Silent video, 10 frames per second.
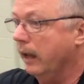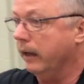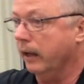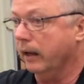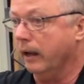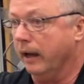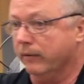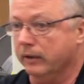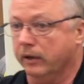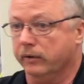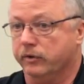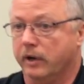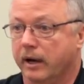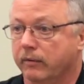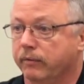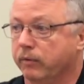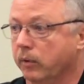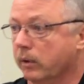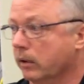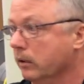and then I have another job
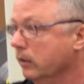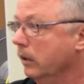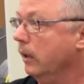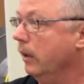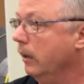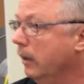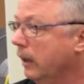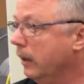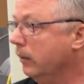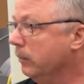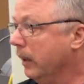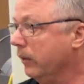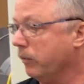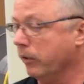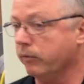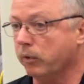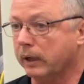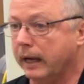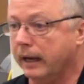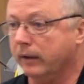for my fearful
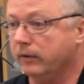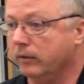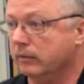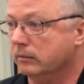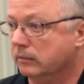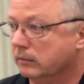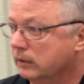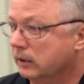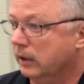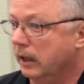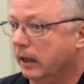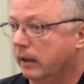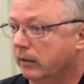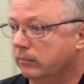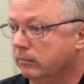guys that'll